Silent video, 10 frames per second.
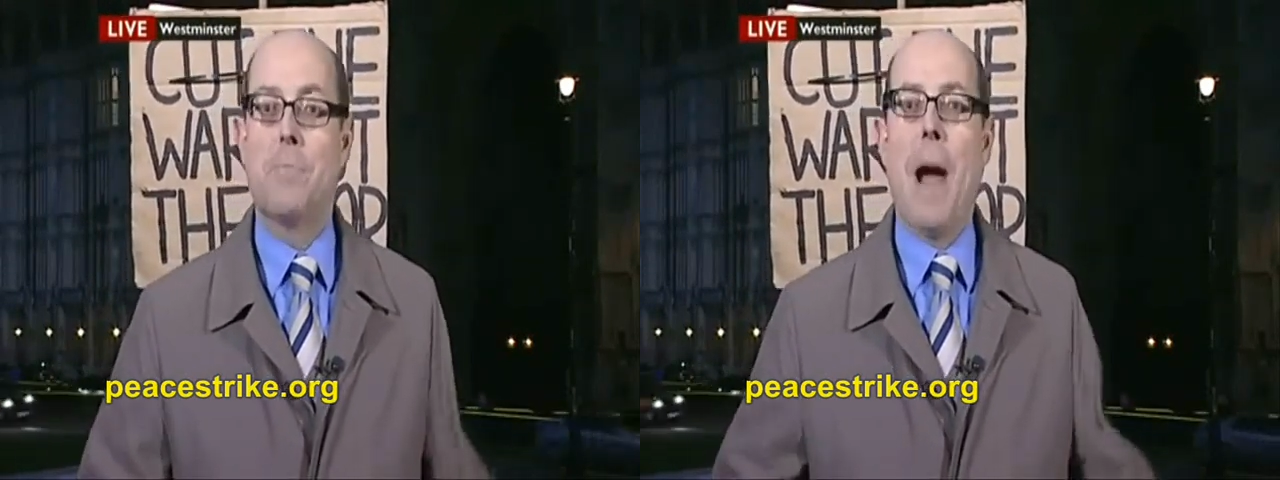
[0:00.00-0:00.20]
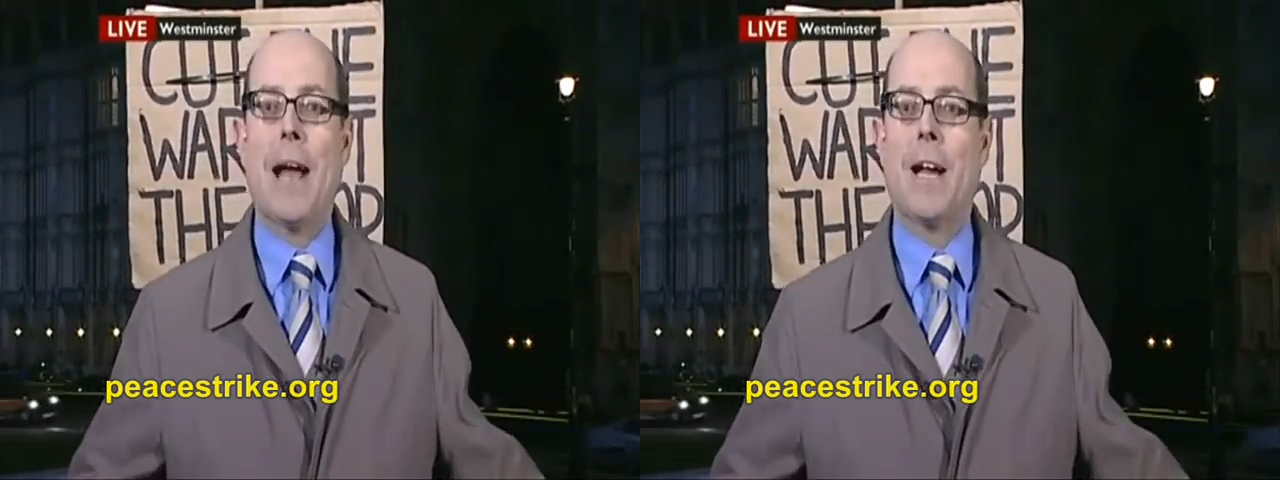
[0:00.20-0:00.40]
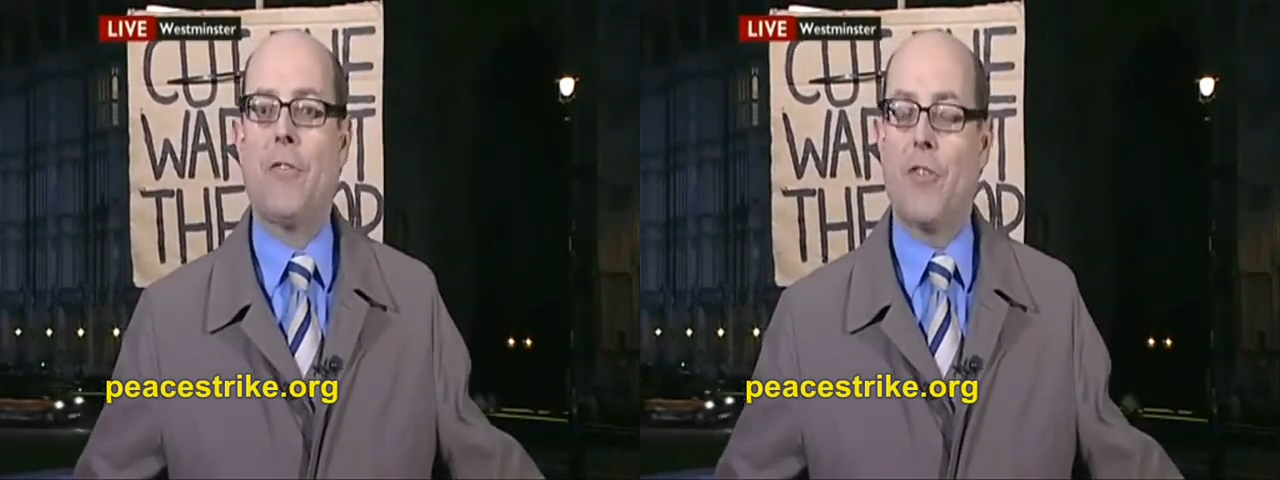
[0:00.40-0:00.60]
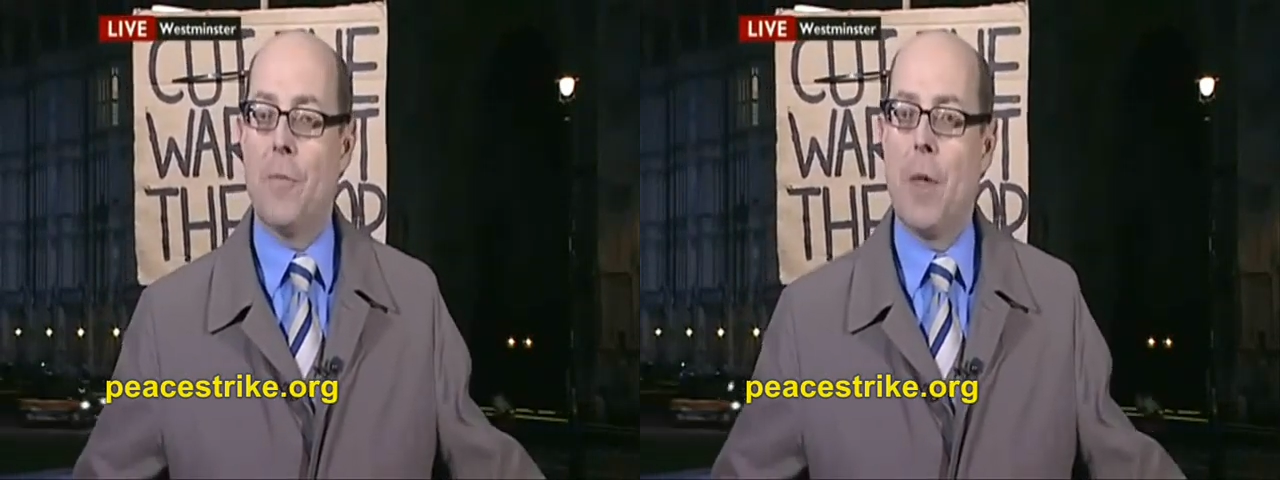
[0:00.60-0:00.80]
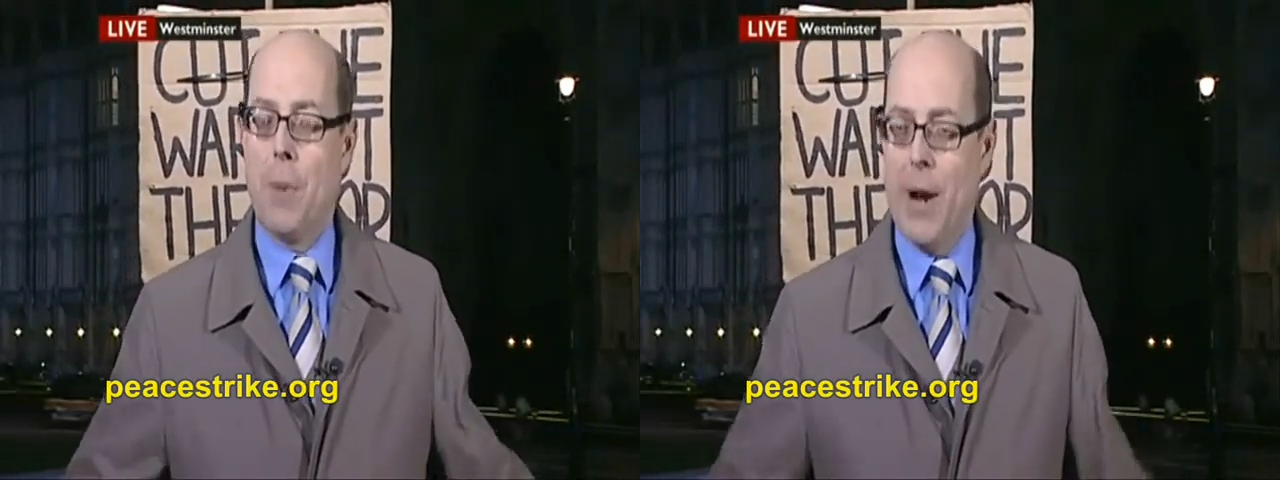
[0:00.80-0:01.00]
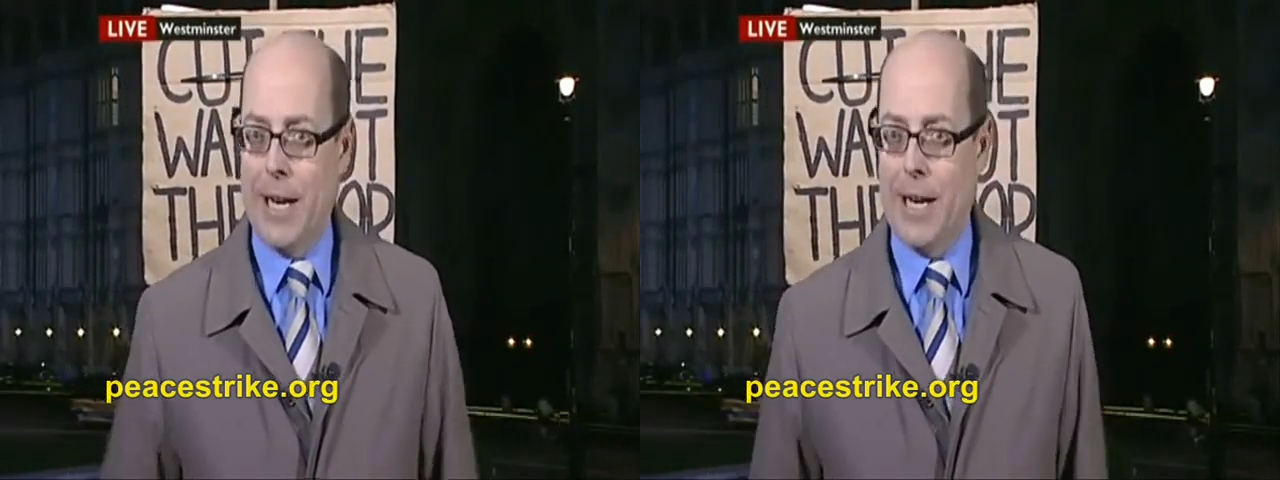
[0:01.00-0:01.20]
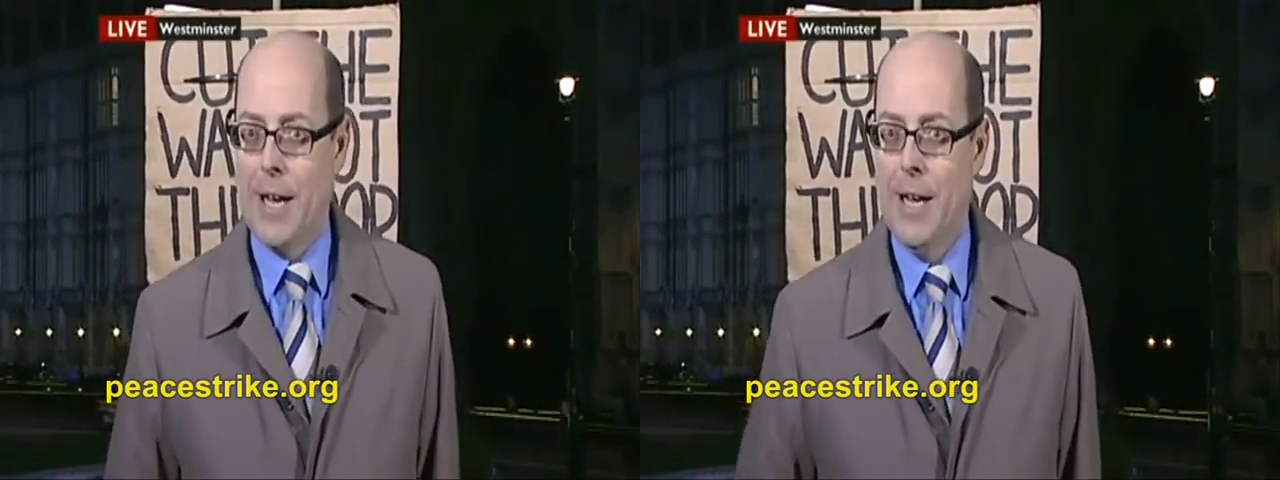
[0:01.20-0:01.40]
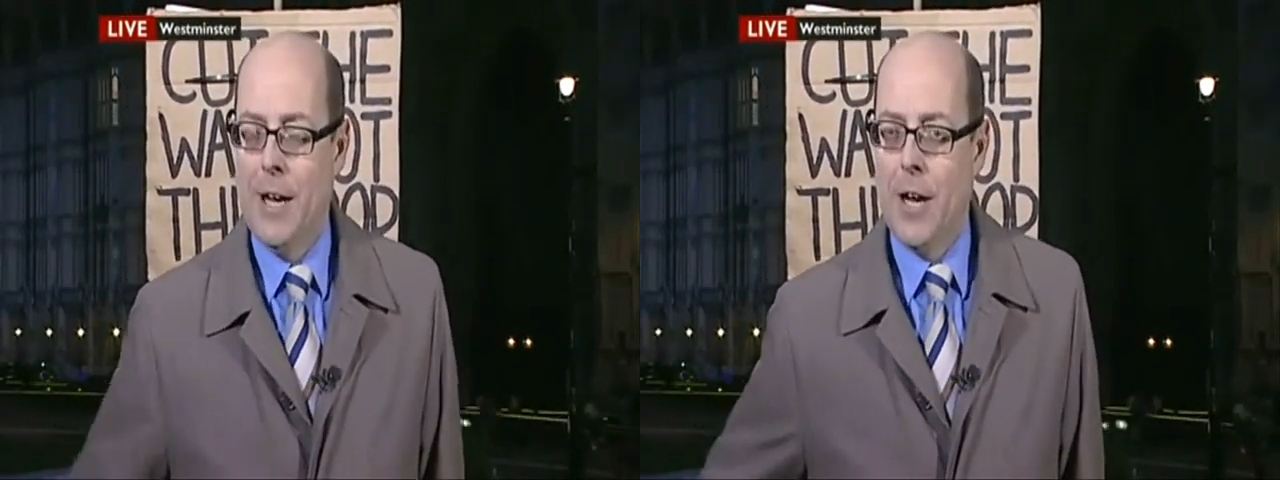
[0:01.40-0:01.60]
is Back from the Brink.